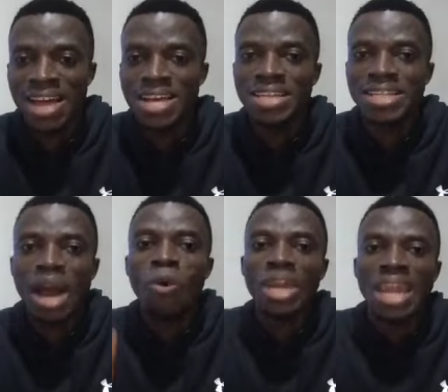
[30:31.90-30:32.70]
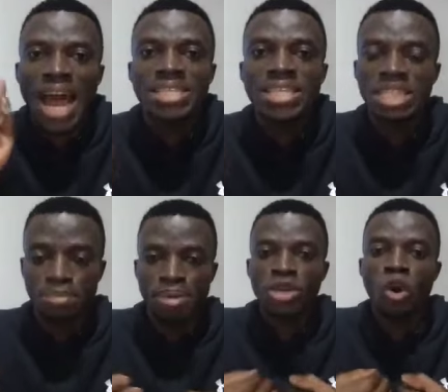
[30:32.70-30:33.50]
That will largely
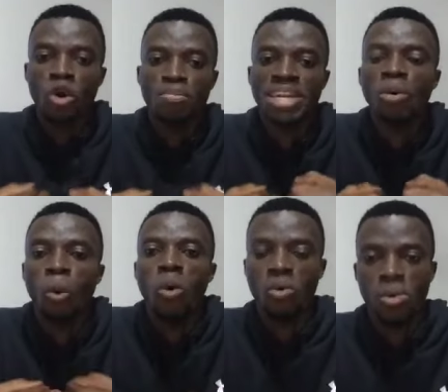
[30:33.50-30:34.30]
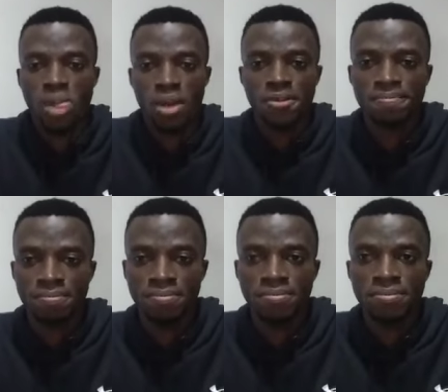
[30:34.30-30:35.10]
depend on Meneo,
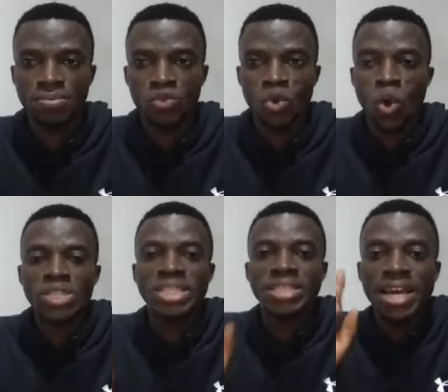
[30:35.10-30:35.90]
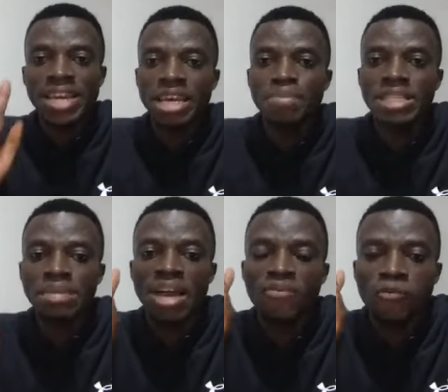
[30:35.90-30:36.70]
Because here na
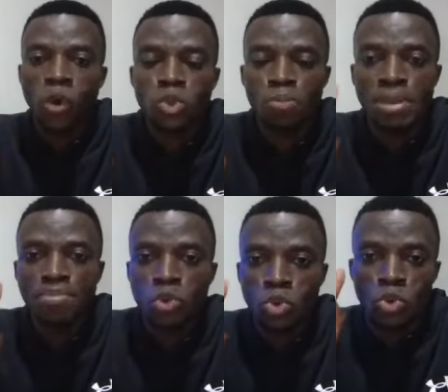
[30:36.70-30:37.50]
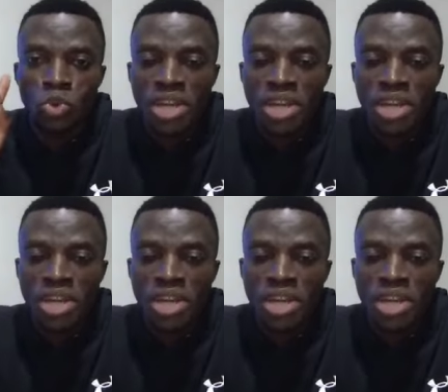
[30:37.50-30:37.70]
yebetimi force people to do the